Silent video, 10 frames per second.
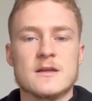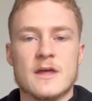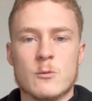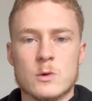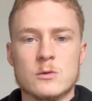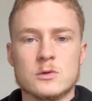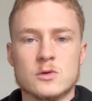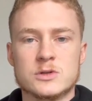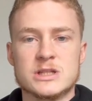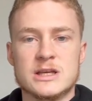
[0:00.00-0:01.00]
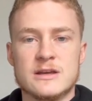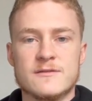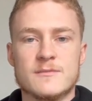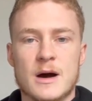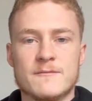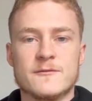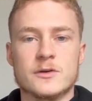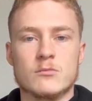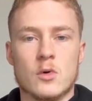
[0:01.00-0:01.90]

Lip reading: They will look to give Mumford